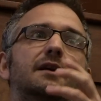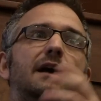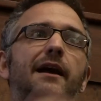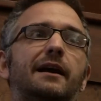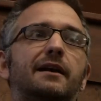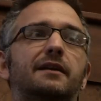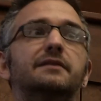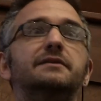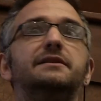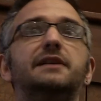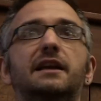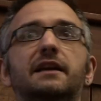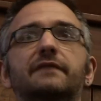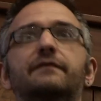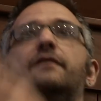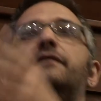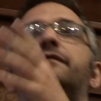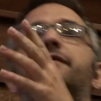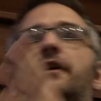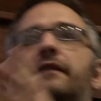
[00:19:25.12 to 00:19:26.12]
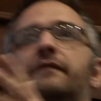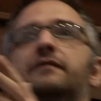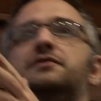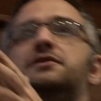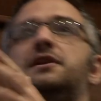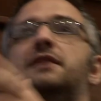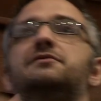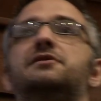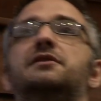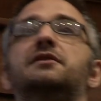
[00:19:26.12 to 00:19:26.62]
and can deliver 500
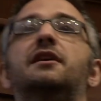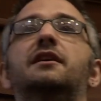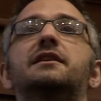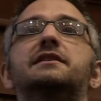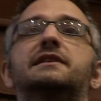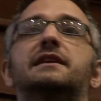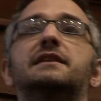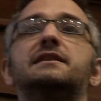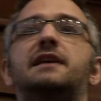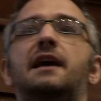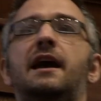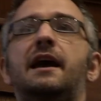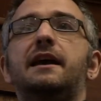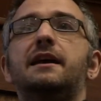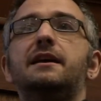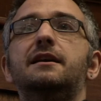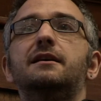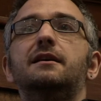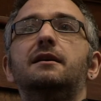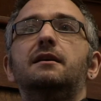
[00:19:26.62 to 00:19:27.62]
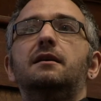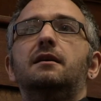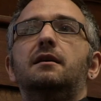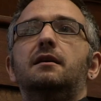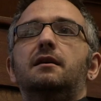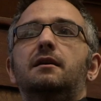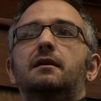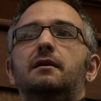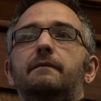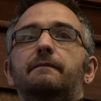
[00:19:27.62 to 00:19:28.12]
channels at 96K,
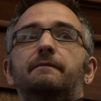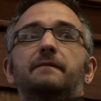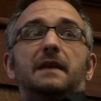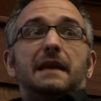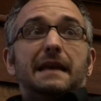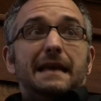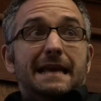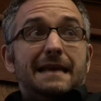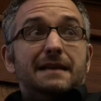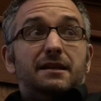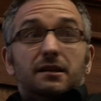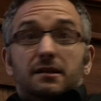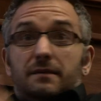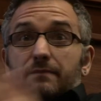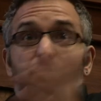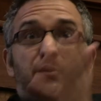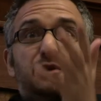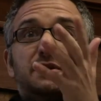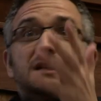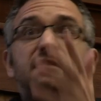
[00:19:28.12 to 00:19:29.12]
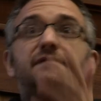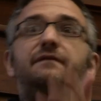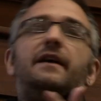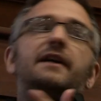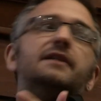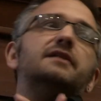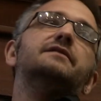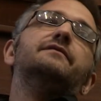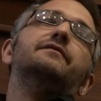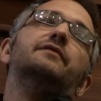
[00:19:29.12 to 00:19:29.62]
he just pushes
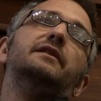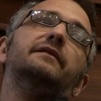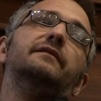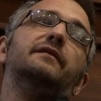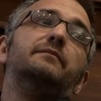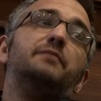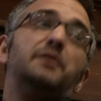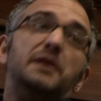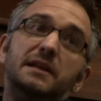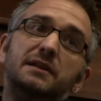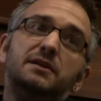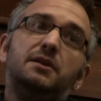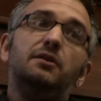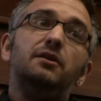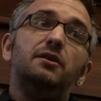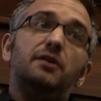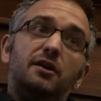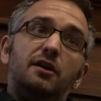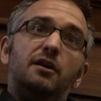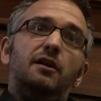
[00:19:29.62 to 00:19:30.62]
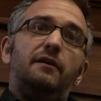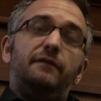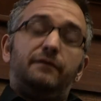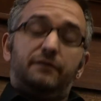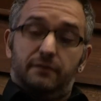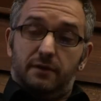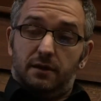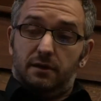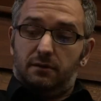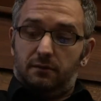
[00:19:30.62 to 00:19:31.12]
faders for a living, but he's got to look
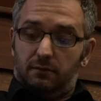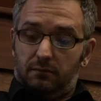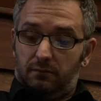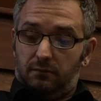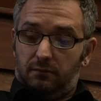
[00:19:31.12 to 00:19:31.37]
after it.